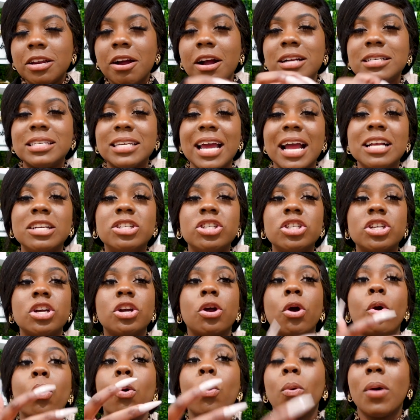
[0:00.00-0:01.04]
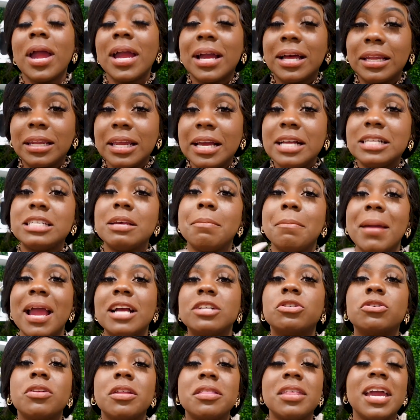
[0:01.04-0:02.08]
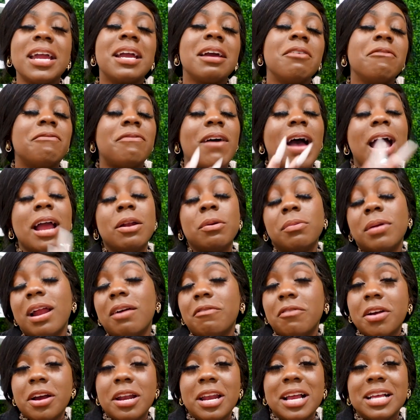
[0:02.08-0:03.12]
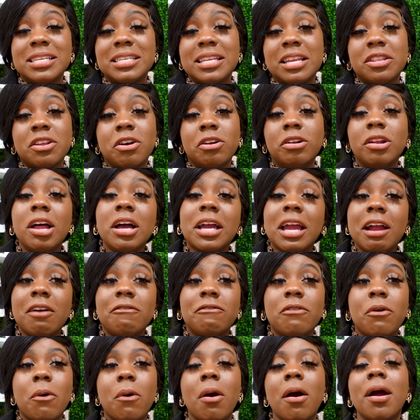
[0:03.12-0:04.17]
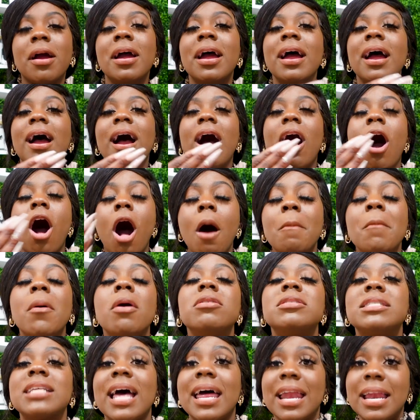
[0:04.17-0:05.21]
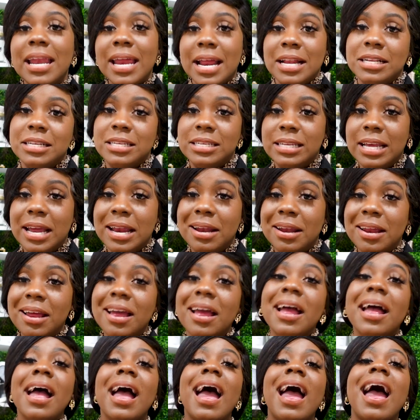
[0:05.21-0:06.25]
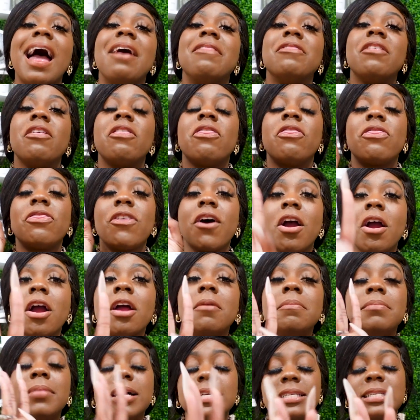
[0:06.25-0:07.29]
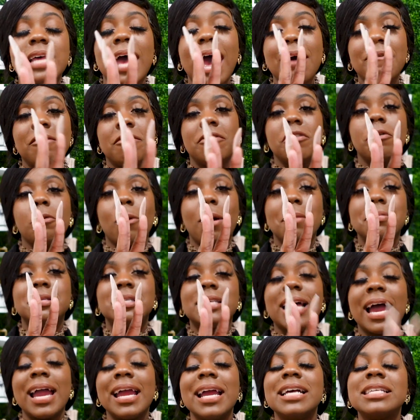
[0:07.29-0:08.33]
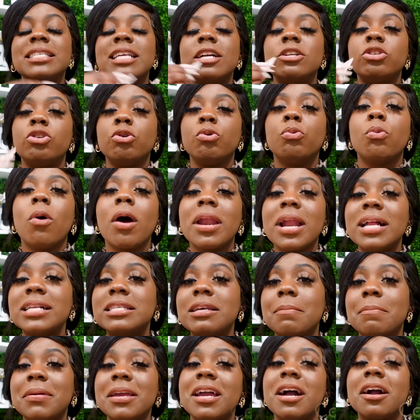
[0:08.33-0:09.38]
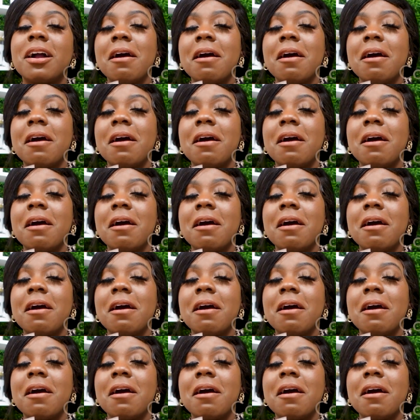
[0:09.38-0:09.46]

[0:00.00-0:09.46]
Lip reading: their attention quickly to make sure that they can find whatever it is that they're looking for almost at an instant. And the third must-have of your website is that you want it to be a